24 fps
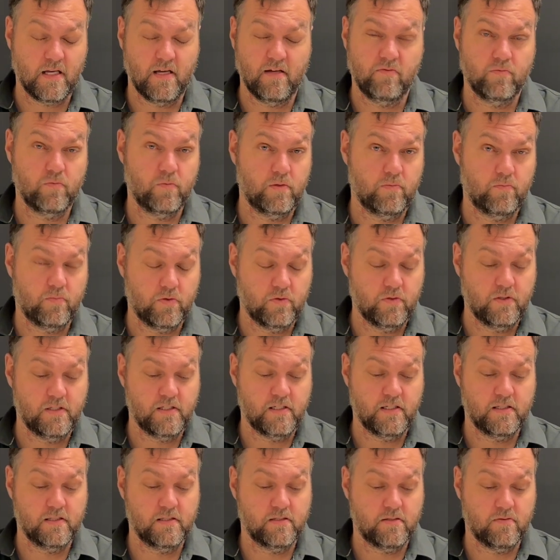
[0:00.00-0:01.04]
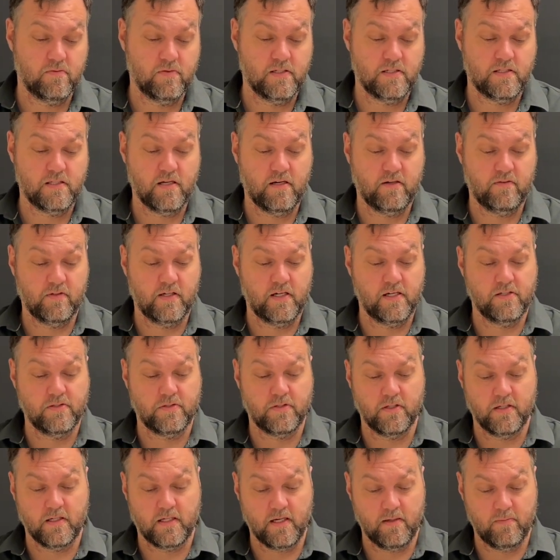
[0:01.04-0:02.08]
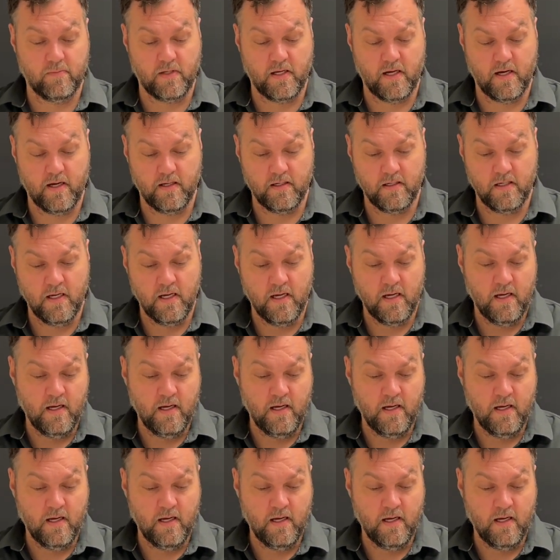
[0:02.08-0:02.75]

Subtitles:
Even with bullion dealers, the resale value is going to come down.